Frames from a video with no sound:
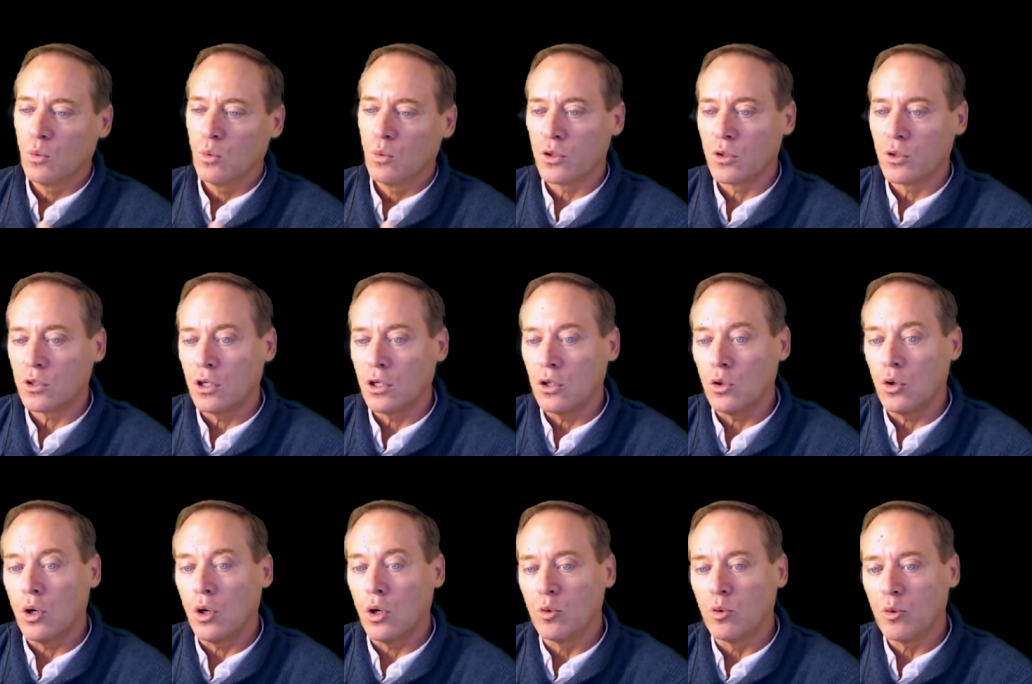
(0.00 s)
where the
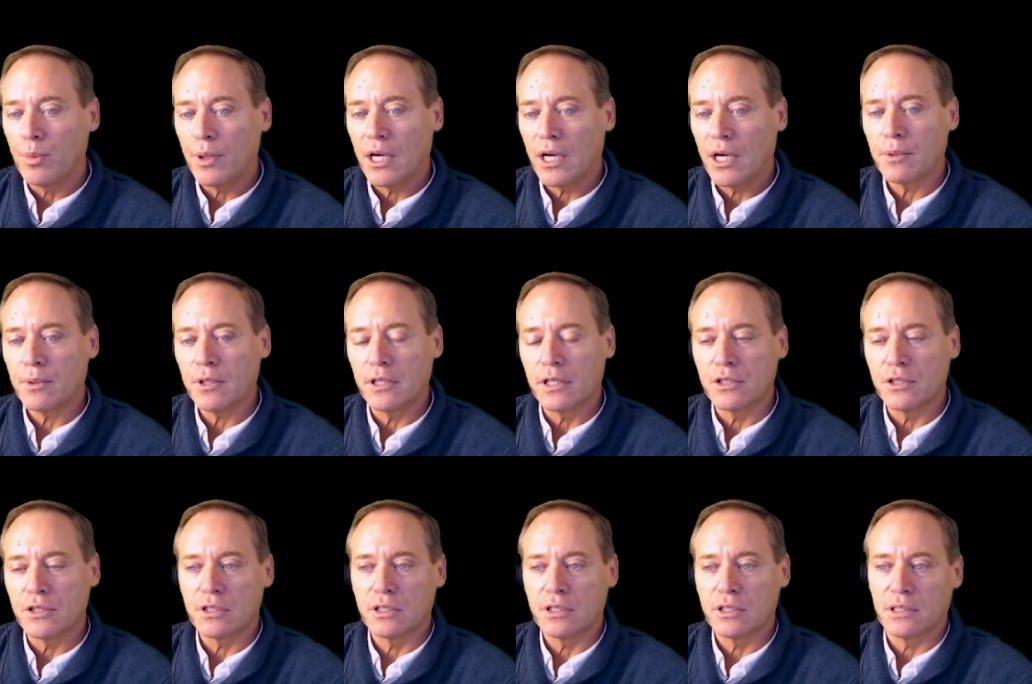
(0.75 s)
global
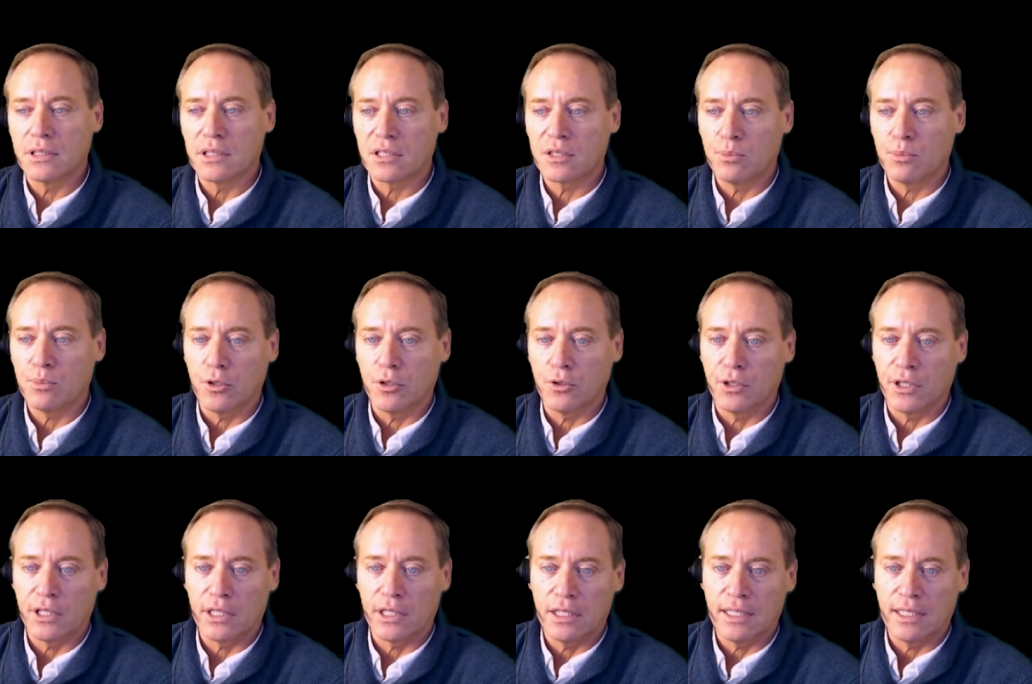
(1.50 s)
population is
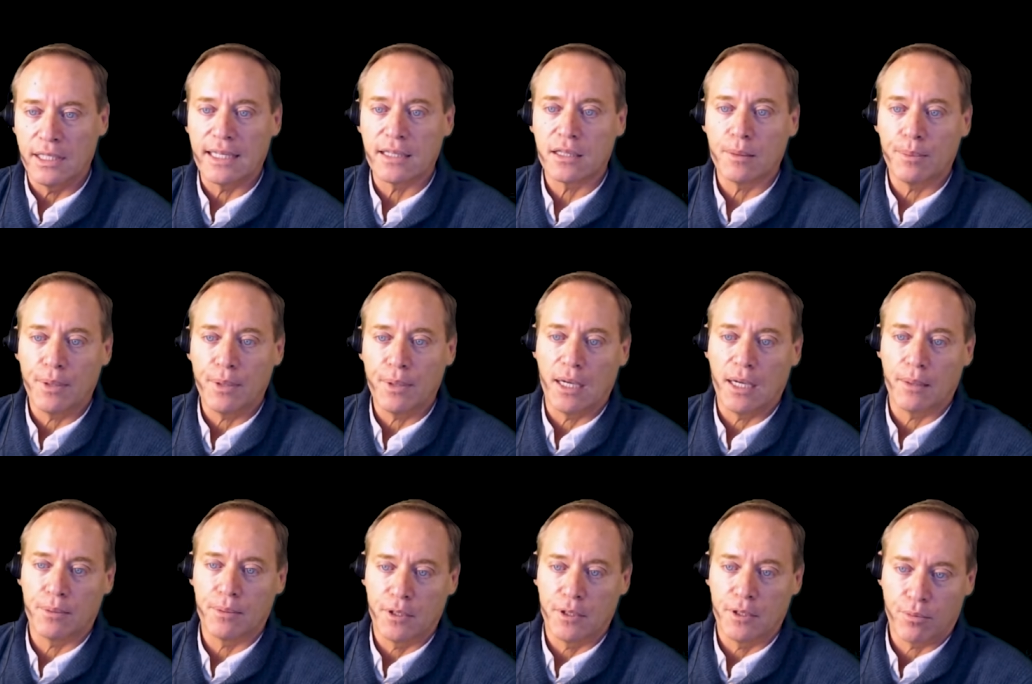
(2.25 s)
exploding and yet the
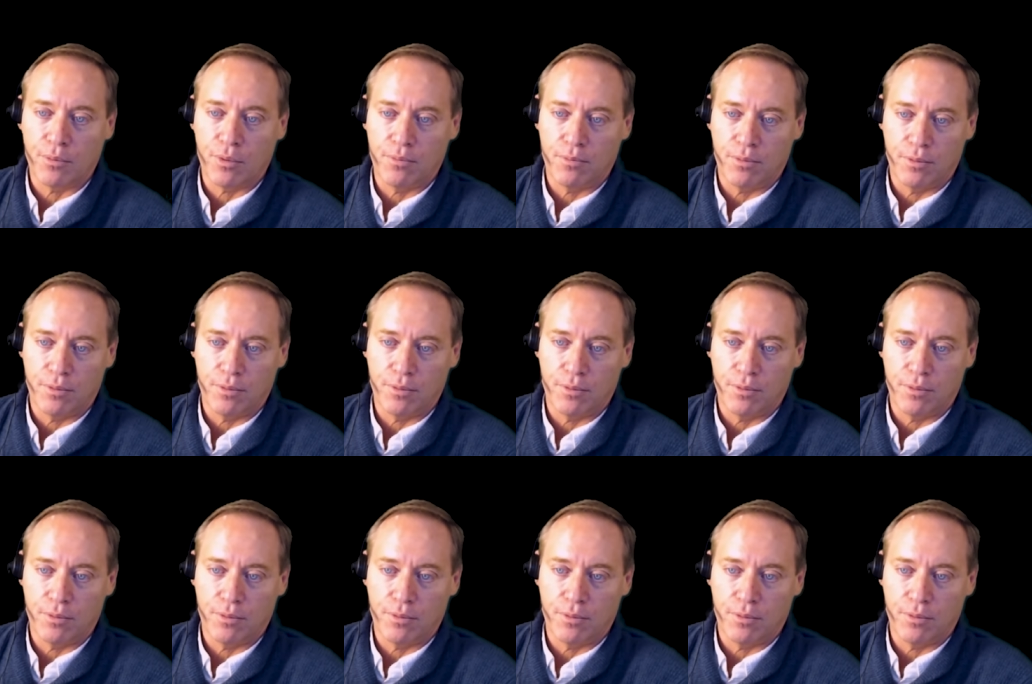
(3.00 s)
pop the